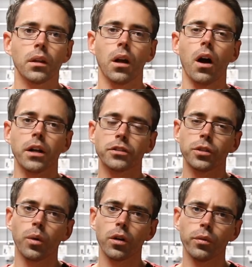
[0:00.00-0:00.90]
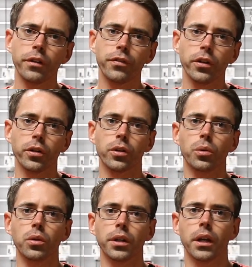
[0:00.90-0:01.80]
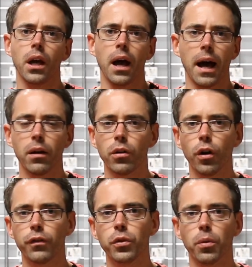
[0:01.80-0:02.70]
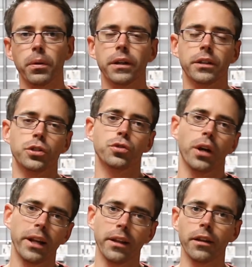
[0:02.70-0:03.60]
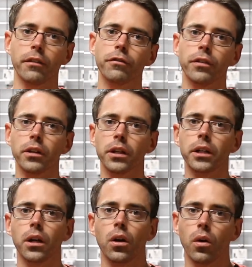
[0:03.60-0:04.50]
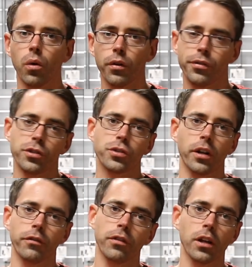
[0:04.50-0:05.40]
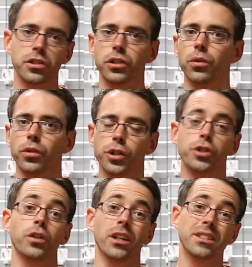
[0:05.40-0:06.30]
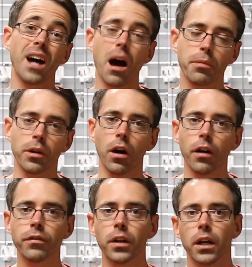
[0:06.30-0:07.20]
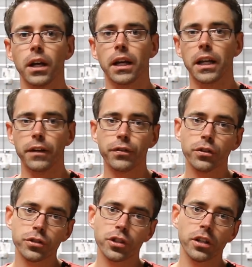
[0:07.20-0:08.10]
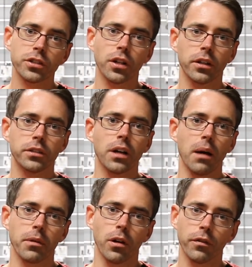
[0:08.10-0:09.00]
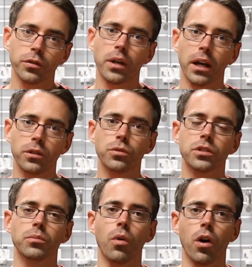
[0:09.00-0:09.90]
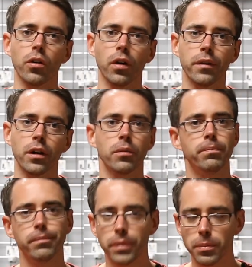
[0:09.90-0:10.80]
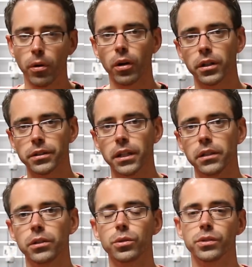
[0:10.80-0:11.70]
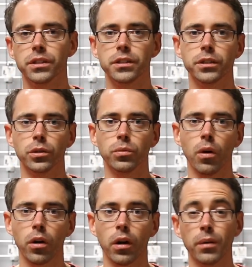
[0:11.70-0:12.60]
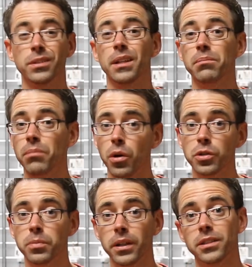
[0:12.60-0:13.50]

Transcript: All right, so you want to refill your coolant. I don't know if you were planning to drain it then fill it, or if you're just trying to flush it, or you're just trying to top it off. If you're just trying to top it off, you can use some water on there. People are going to say to use distilled water. I would say most